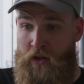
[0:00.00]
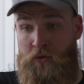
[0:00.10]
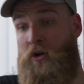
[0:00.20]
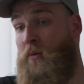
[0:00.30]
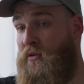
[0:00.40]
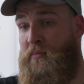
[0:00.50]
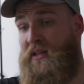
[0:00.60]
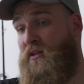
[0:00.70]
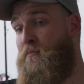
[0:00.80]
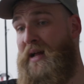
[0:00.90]
To
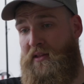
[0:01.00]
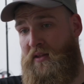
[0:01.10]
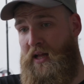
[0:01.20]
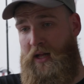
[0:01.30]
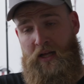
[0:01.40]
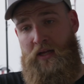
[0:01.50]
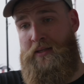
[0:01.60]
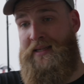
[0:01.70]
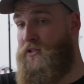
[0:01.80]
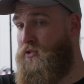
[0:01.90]
complement the matte
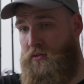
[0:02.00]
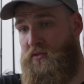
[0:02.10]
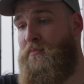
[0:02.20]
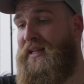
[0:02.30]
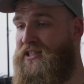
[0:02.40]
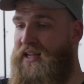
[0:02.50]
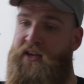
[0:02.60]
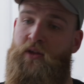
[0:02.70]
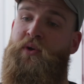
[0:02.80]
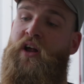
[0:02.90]
Lanson, the matte
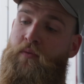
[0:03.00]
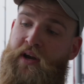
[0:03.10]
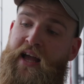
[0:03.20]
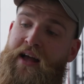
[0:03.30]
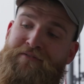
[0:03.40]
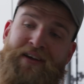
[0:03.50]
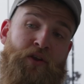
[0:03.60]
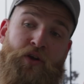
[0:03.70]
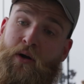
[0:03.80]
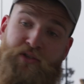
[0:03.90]
Sandyll we already have, and
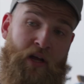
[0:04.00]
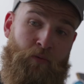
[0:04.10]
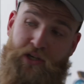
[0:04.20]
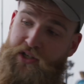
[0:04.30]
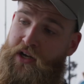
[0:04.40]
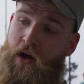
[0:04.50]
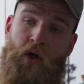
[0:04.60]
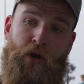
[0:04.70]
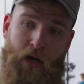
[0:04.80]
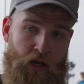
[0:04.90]
the Ghost Iwashi, the
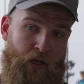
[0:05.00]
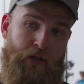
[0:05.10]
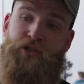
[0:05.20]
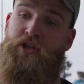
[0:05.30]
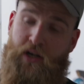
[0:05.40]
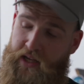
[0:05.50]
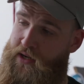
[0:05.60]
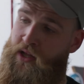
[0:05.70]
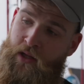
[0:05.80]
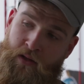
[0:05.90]
other
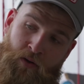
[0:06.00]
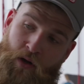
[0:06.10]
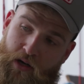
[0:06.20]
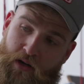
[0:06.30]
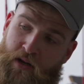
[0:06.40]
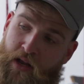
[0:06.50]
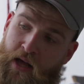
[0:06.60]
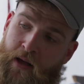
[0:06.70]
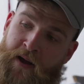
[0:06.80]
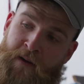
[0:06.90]
sardine colored
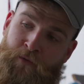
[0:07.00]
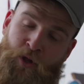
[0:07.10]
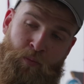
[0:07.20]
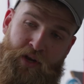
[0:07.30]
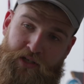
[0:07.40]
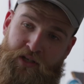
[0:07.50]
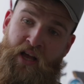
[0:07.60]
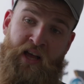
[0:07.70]
topwaters.